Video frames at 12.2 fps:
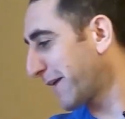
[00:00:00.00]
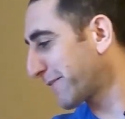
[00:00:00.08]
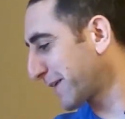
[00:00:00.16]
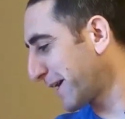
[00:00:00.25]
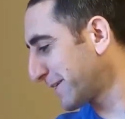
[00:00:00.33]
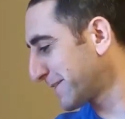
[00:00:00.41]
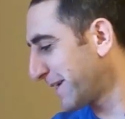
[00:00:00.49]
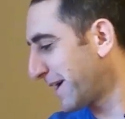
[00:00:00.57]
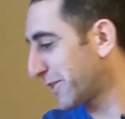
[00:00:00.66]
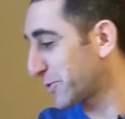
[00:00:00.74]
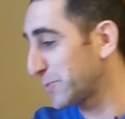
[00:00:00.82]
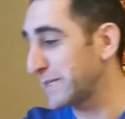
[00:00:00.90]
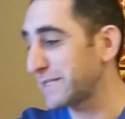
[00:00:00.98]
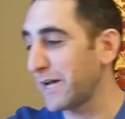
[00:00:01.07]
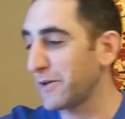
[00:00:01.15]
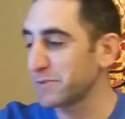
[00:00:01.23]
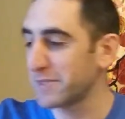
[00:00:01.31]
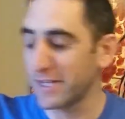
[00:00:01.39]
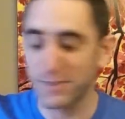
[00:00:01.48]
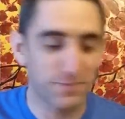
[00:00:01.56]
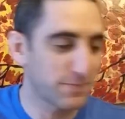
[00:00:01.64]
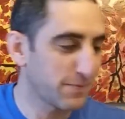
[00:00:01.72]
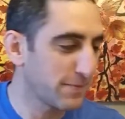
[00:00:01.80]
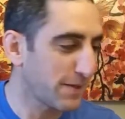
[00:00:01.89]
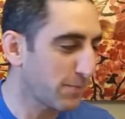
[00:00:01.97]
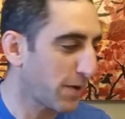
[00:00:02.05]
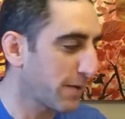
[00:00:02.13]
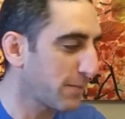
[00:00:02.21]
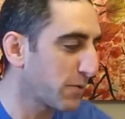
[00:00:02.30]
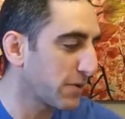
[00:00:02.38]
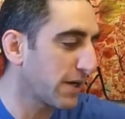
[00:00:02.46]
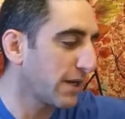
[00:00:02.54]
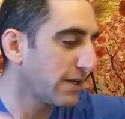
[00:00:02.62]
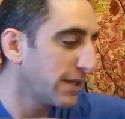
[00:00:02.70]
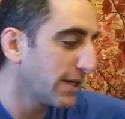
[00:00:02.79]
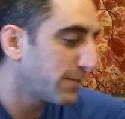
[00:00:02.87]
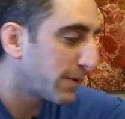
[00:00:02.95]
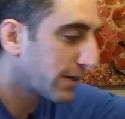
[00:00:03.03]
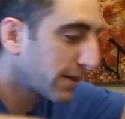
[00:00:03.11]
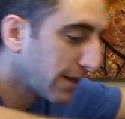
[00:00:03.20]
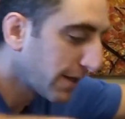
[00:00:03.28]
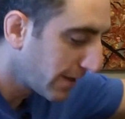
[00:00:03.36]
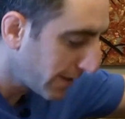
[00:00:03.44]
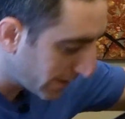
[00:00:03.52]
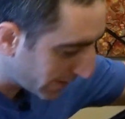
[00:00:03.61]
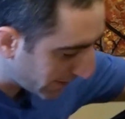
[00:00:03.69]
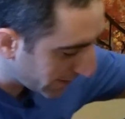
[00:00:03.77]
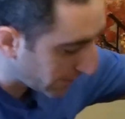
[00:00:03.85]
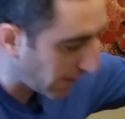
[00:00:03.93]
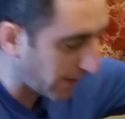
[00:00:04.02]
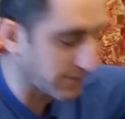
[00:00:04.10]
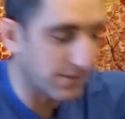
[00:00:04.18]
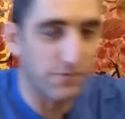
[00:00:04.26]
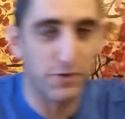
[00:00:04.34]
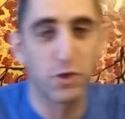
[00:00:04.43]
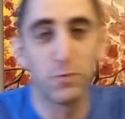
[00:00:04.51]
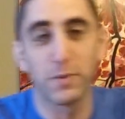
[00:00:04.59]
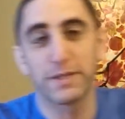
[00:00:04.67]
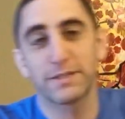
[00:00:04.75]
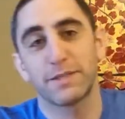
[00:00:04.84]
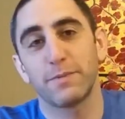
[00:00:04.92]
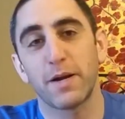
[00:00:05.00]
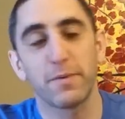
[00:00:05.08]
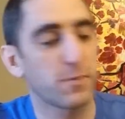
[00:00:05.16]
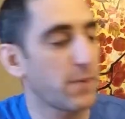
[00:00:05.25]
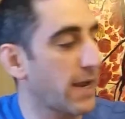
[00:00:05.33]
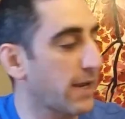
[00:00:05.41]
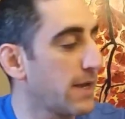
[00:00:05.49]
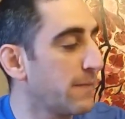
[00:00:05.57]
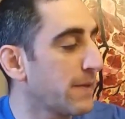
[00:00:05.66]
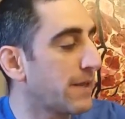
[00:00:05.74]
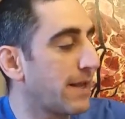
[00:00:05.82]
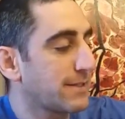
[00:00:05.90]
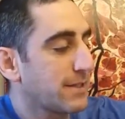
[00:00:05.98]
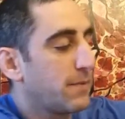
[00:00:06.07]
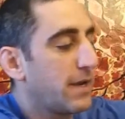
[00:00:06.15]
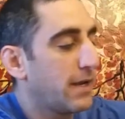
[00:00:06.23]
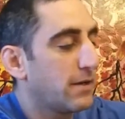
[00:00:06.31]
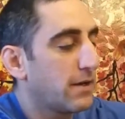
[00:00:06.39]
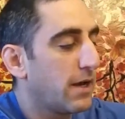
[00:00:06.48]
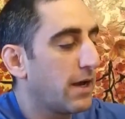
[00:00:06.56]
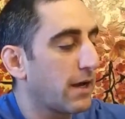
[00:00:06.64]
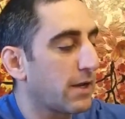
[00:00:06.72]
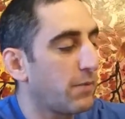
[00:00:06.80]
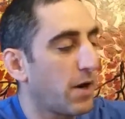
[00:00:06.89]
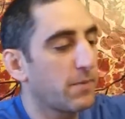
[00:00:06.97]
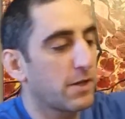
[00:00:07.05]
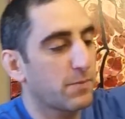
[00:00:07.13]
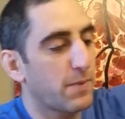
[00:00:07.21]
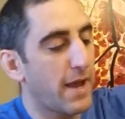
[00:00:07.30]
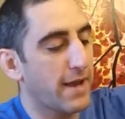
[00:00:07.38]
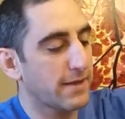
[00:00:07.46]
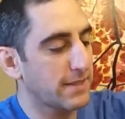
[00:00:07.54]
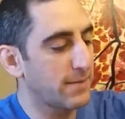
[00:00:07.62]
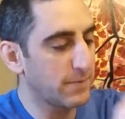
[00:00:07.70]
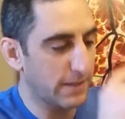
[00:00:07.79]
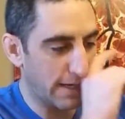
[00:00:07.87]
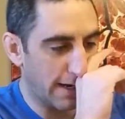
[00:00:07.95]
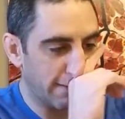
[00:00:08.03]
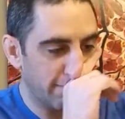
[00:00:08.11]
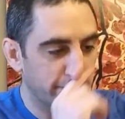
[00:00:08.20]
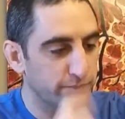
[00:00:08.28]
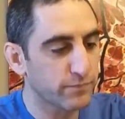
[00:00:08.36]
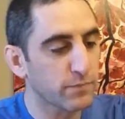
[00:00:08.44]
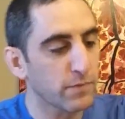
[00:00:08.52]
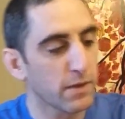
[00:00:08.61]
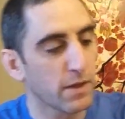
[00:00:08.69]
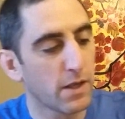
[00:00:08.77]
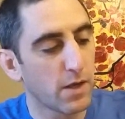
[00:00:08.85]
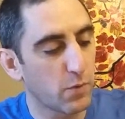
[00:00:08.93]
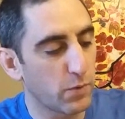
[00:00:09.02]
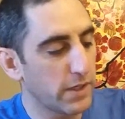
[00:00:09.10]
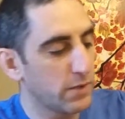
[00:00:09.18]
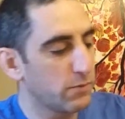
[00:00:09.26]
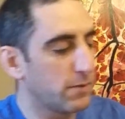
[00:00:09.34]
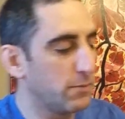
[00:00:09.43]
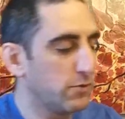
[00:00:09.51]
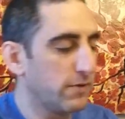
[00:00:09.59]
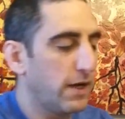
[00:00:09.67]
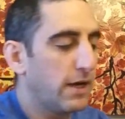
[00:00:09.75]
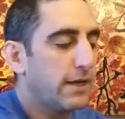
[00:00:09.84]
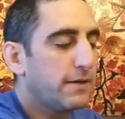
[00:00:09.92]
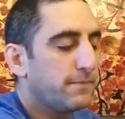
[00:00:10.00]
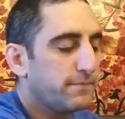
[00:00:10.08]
got 3 towels, and that's probably more than I need, but you know how stuff accumulates at the bottom of the bag. That's the main compartment of the bag is empty now. We will move on.